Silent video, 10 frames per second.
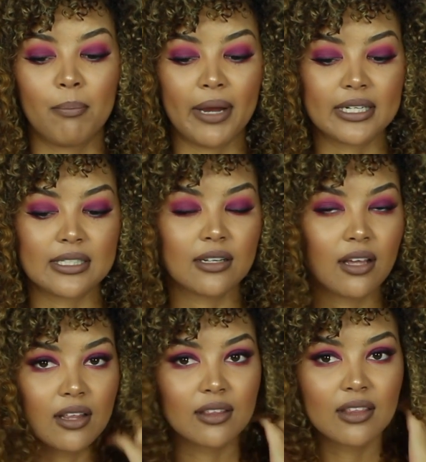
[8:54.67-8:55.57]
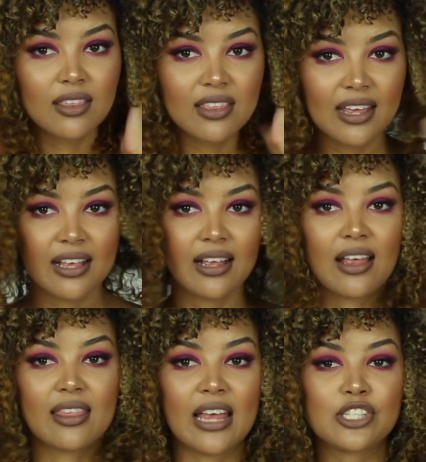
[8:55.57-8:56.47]
But the thing
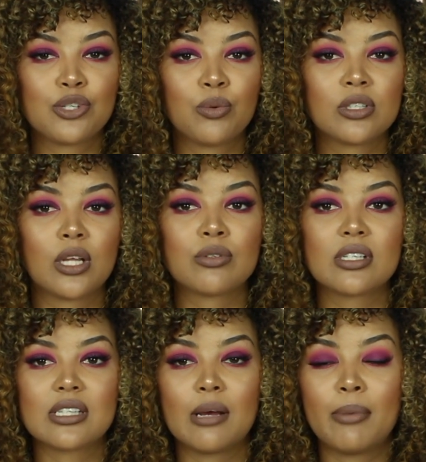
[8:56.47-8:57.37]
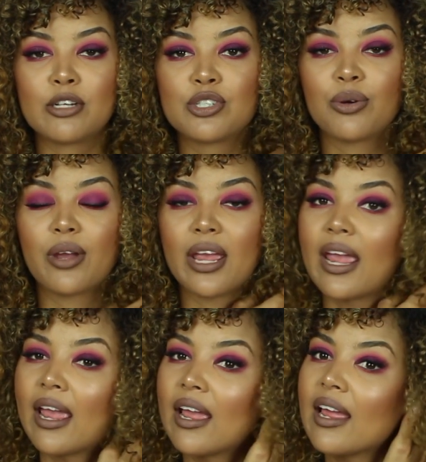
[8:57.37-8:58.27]
that you will notice about your
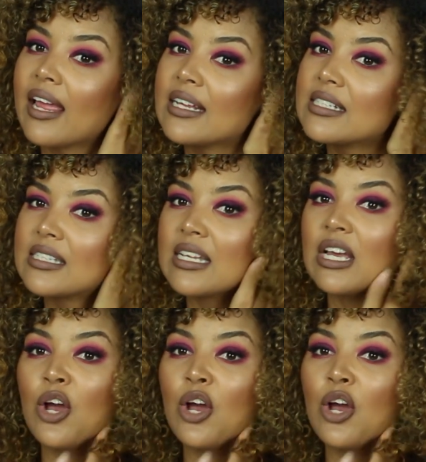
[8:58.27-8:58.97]
hair is